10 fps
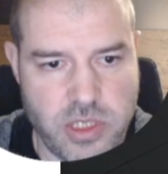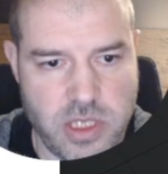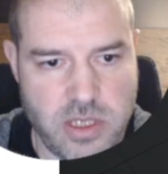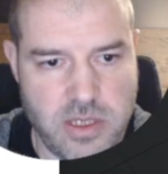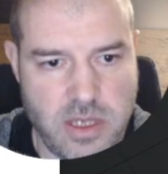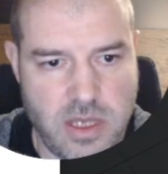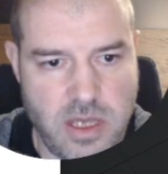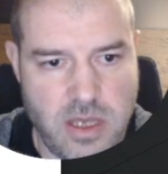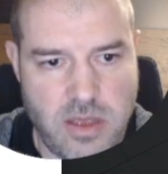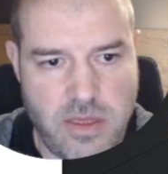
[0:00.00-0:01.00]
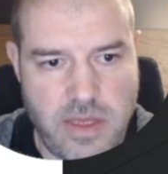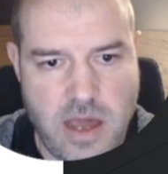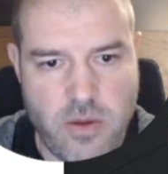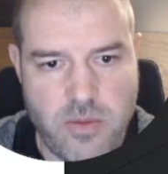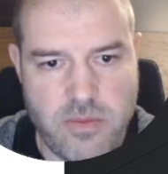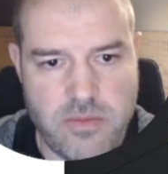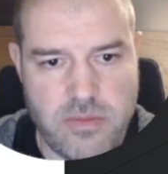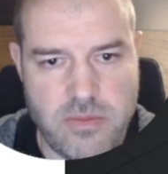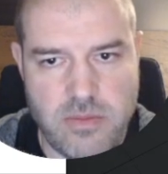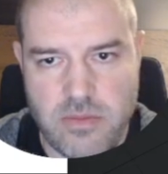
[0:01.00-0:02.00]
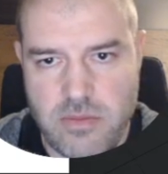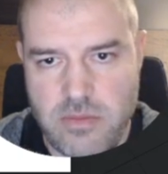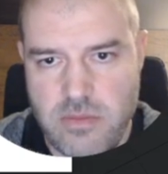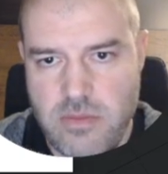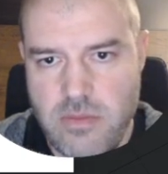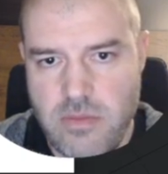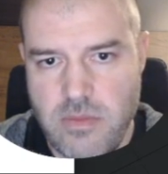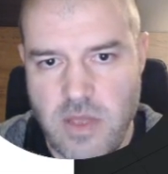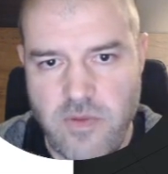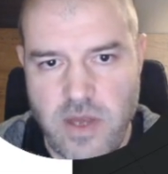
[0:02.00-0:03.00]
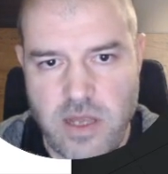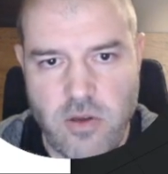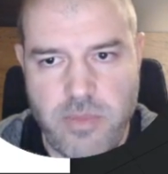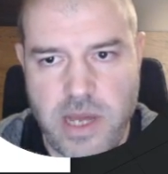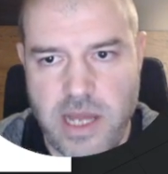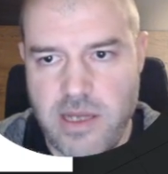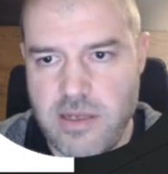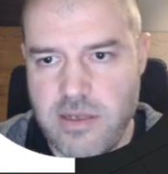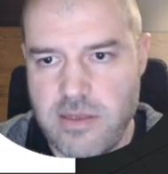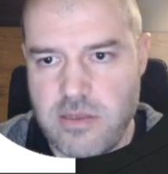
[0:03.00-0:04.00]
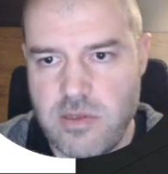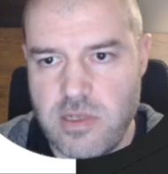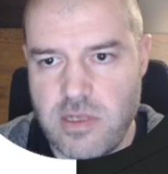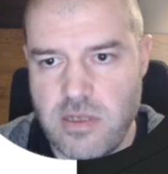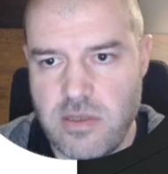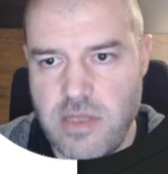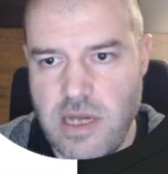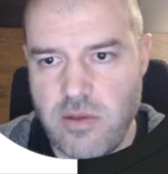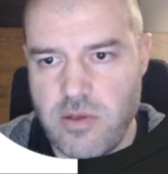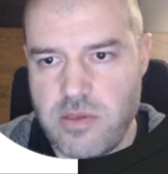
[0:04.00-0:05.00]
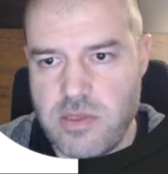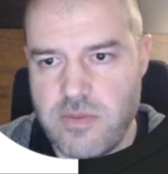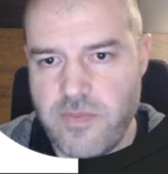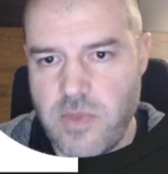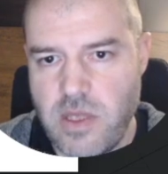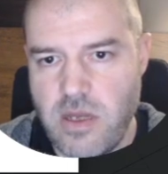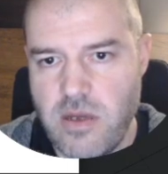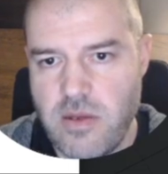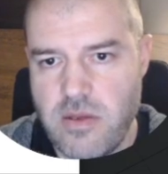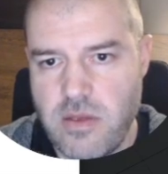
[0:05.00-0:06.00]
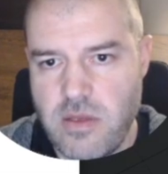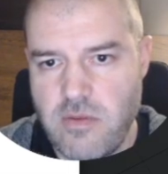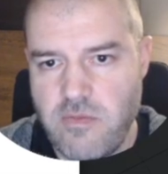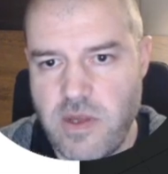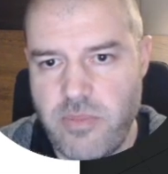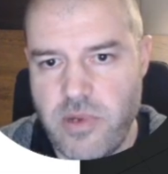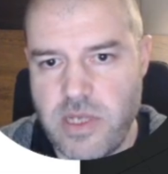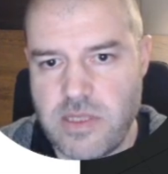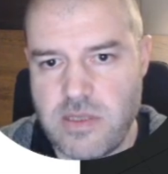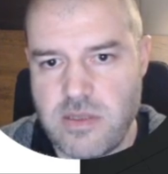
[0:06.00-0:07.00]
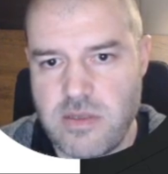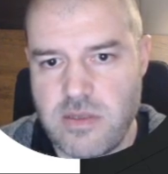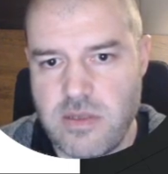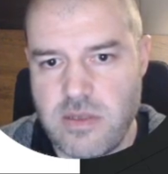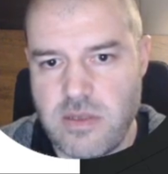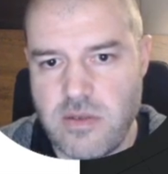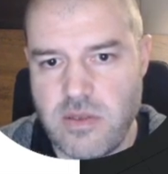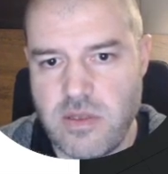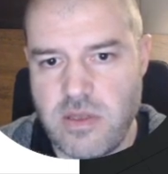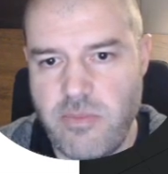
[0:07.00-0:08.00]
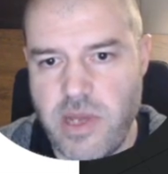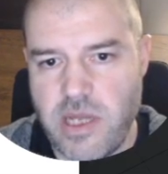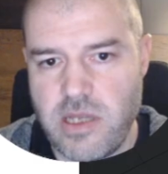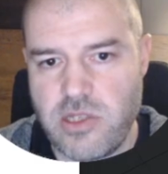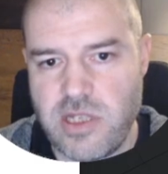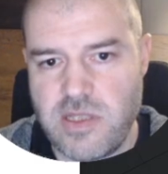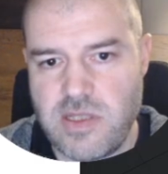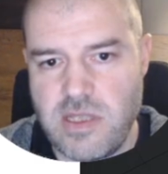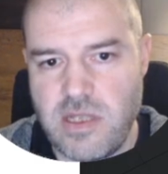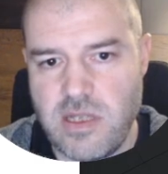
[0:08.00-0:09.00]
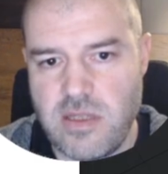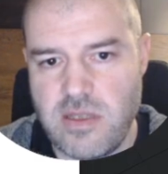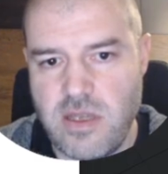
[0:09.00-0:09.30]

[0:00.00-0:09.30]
it. Now, if I go back to the downloads here, if I press on the deb package, I see that